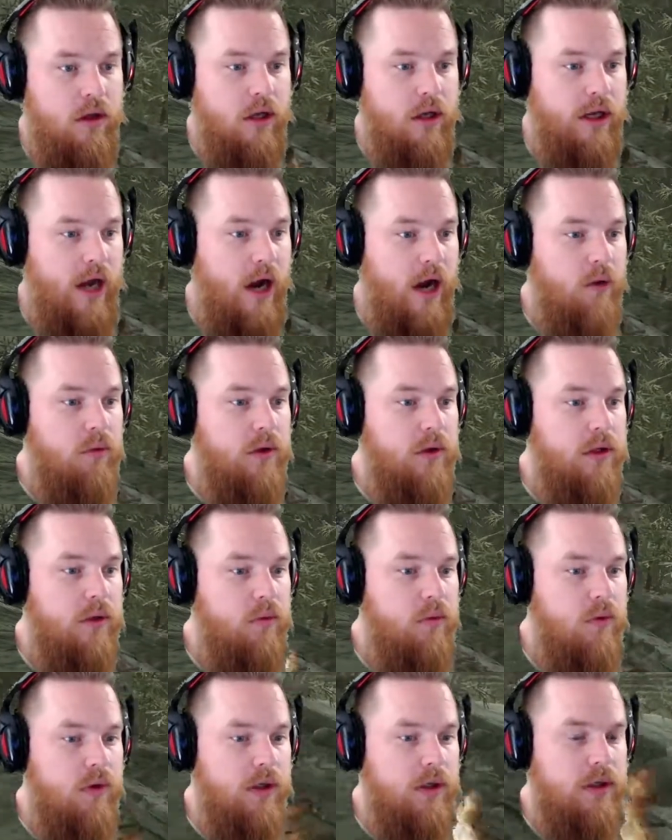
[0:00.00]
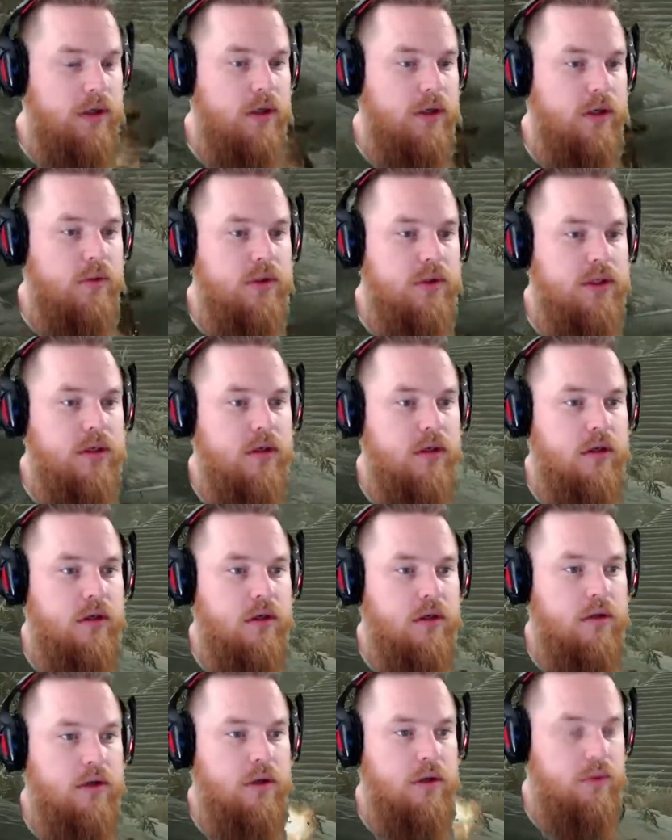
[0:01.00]
Like I really wanted there was
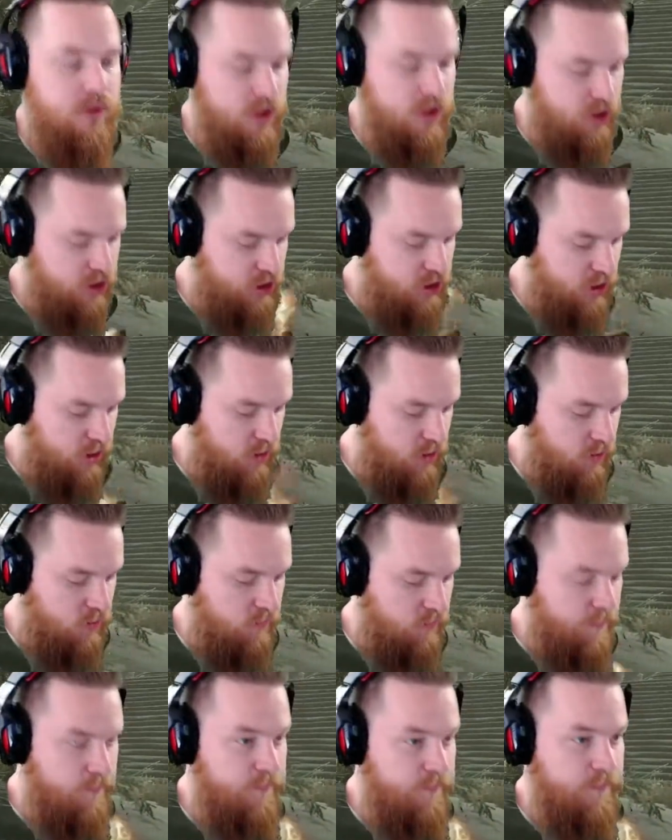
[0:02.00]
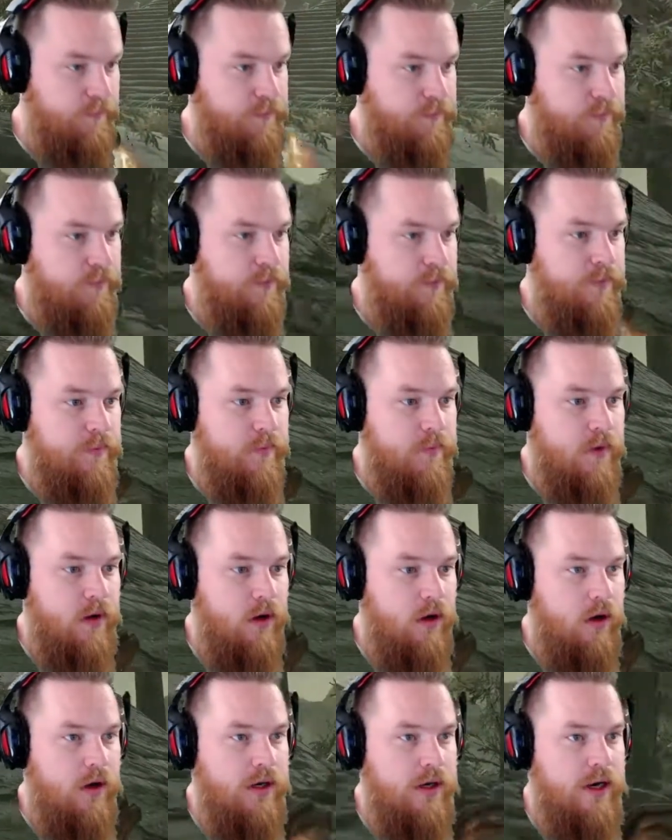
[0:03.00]
a there was a show
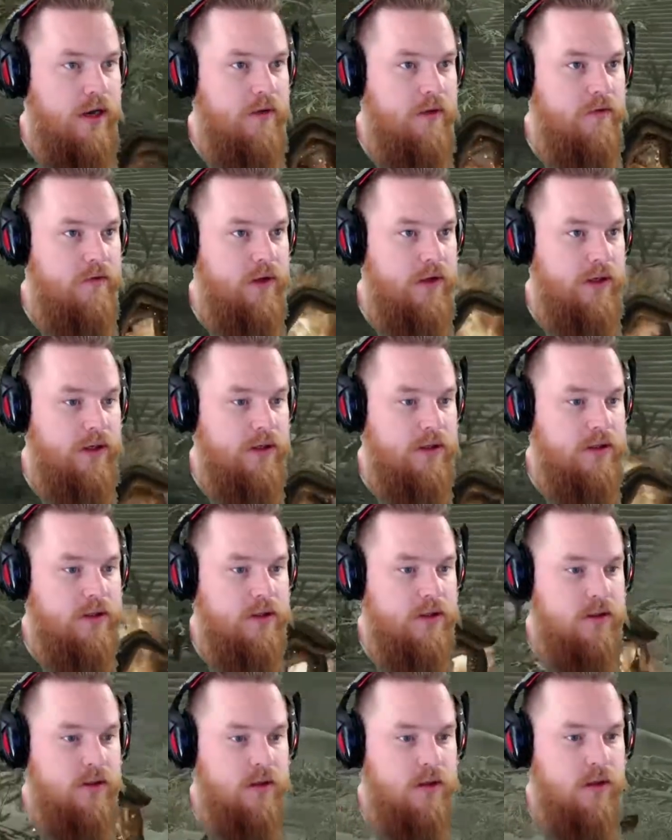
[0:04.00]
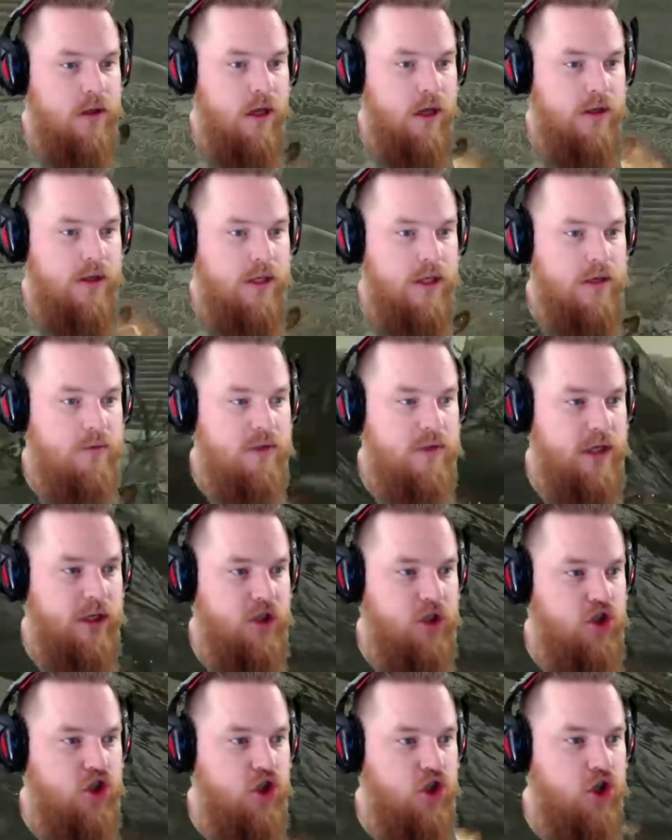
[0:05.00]
on Netflix. I think it was
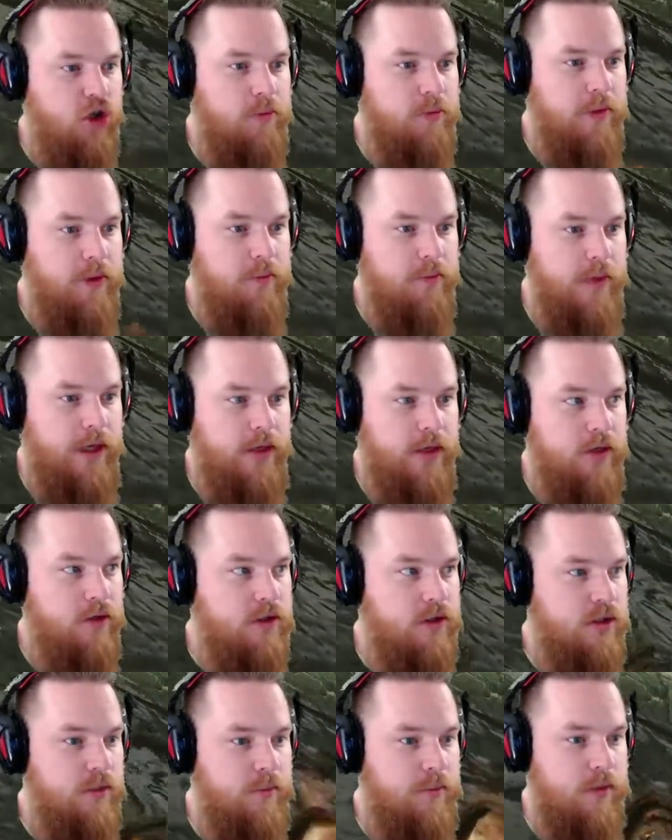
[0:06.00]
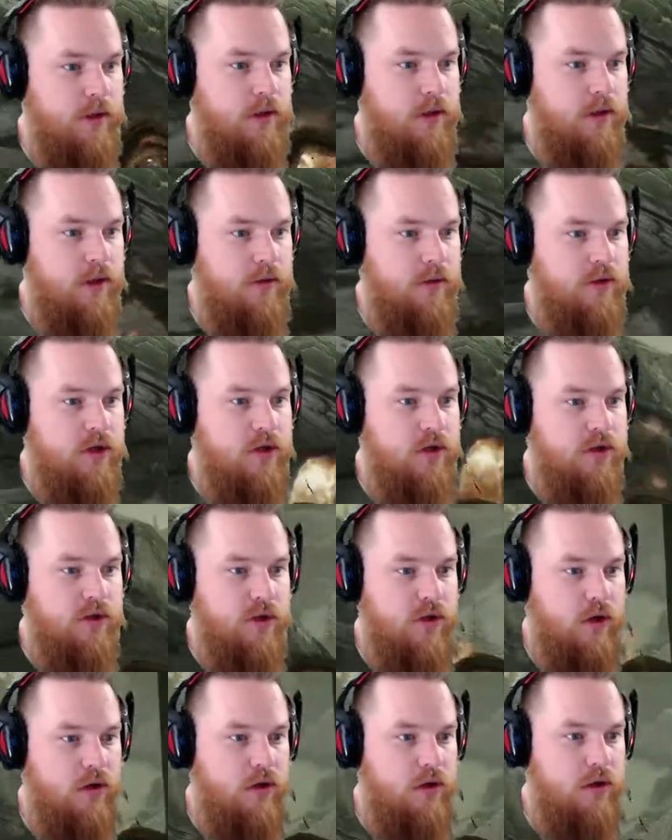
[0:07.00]
like German made or something. It was called
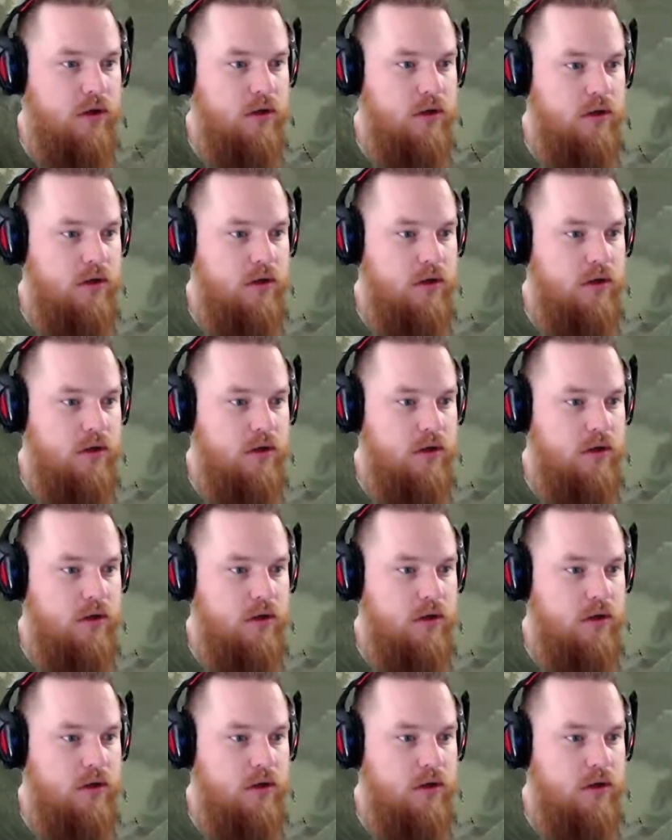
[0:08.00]
Dark.